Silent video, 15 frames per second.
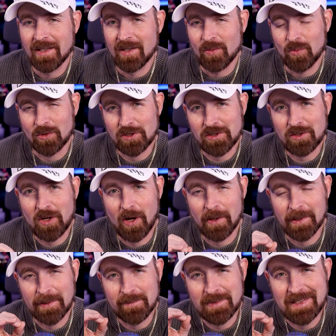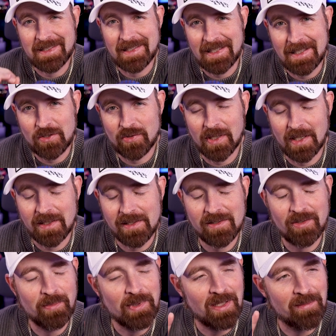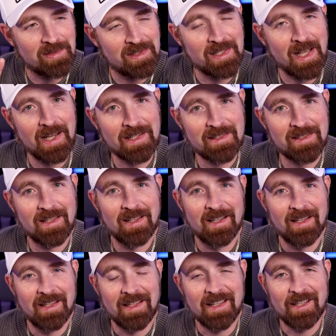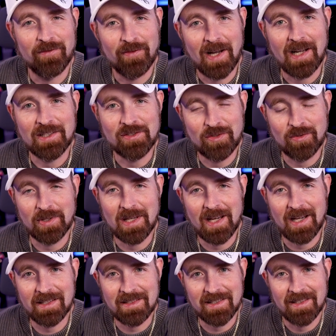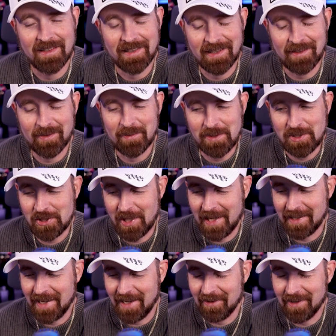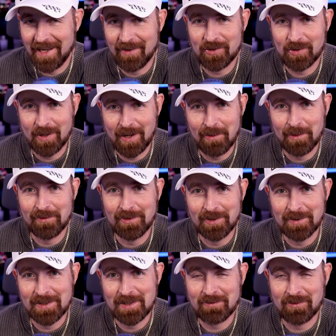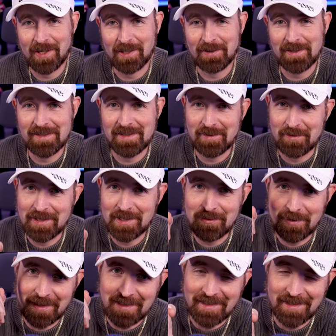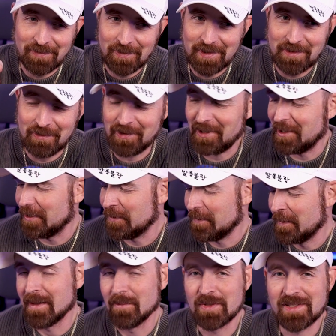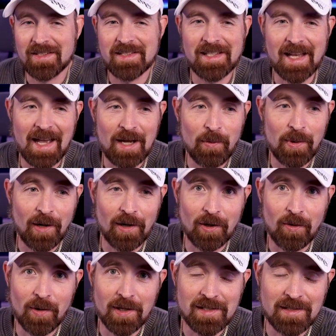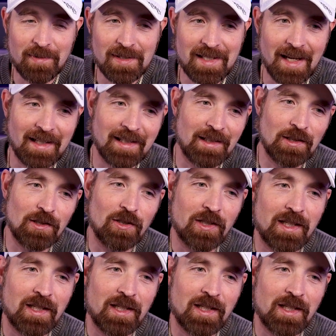We'll just call him Detrex. He'll be upset if I do not give him a shout out after I review this fragrance. So Detrex, this one is for you. But today we are going to be taking a look